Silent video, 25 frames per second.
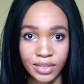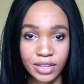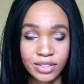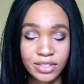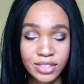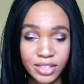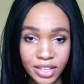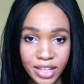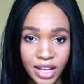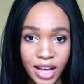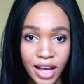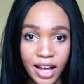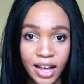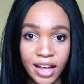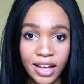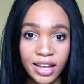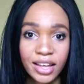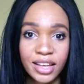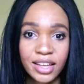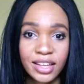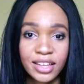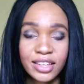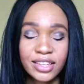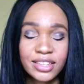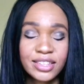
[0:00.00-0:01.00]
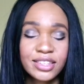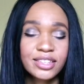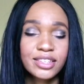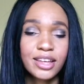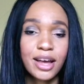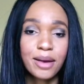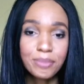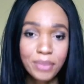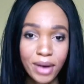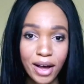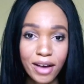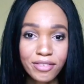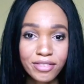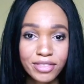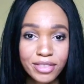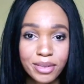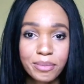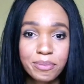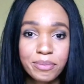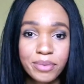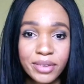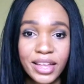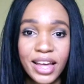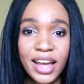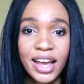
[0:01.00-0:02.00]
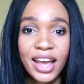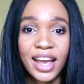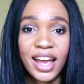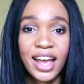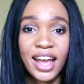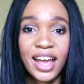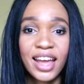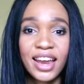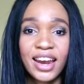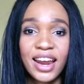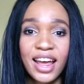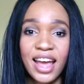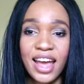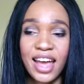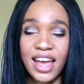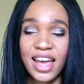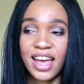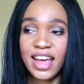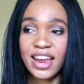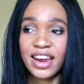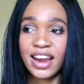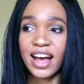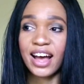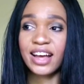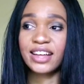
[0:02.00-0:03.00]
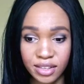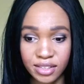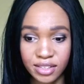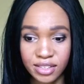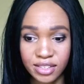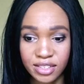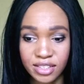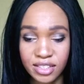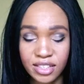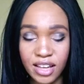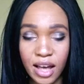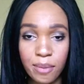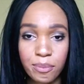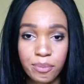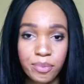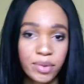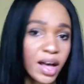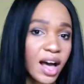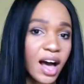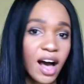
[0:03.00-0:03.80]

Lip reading: until I step off the plane and I step